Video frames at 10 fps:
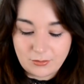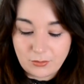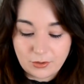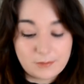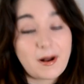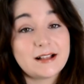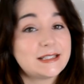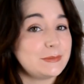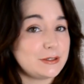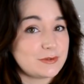or
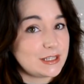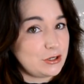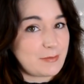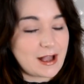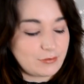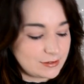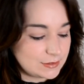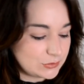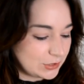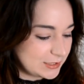possibly within your background
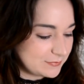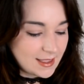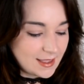story.